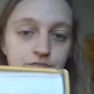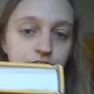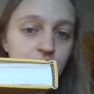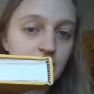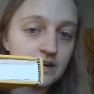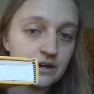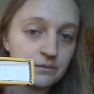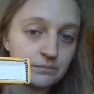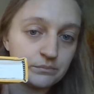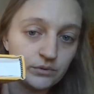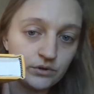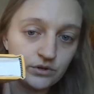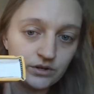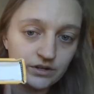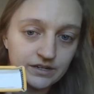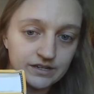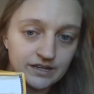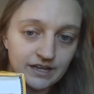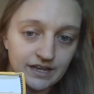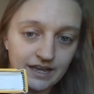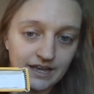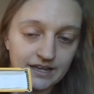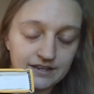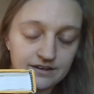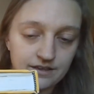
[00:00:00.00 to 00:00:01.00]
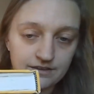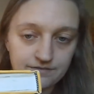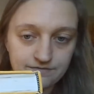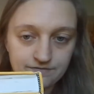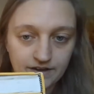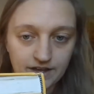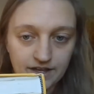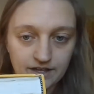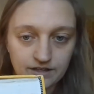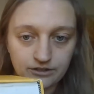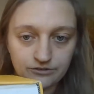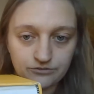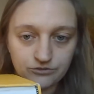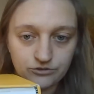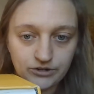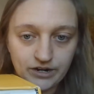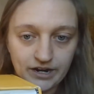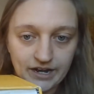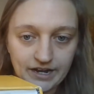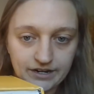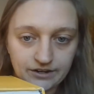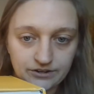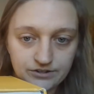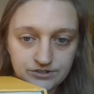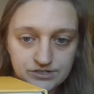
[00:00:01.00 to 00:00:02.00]
got a book and a file of
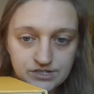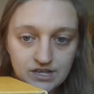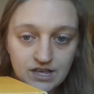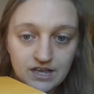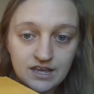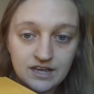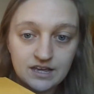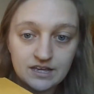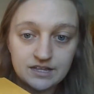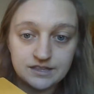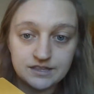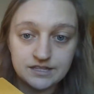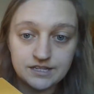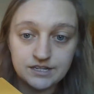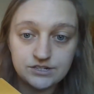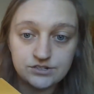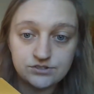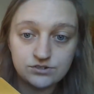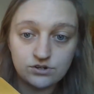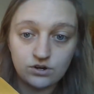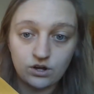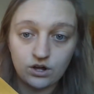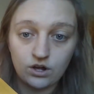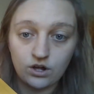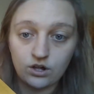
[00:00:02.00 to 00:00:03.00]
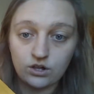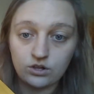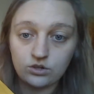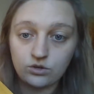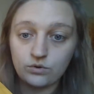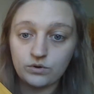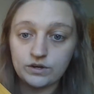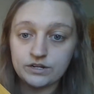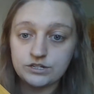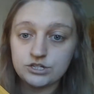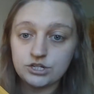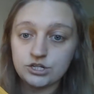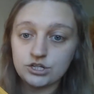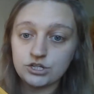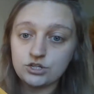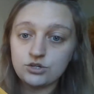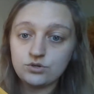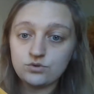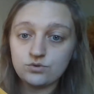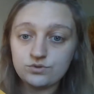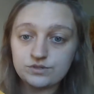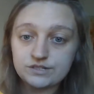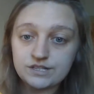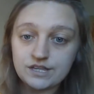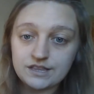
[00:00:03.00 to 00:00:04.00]
crackers, these are all going to
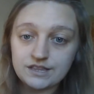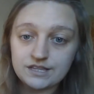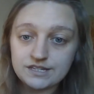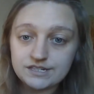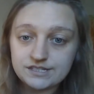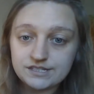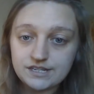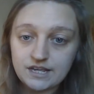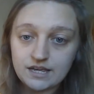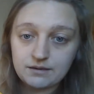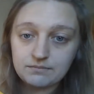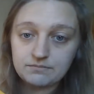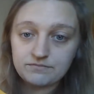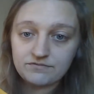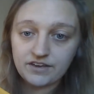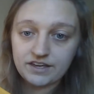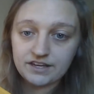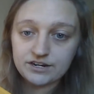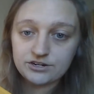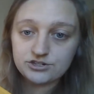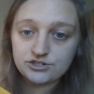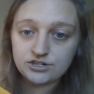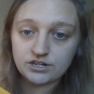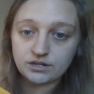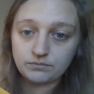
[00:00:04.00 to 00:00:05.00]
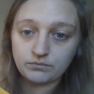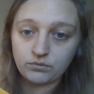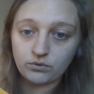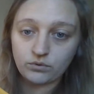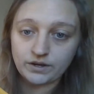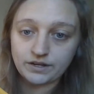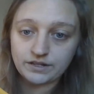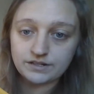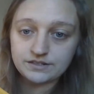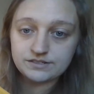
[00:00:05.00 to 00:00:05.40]
use the same vanishing point,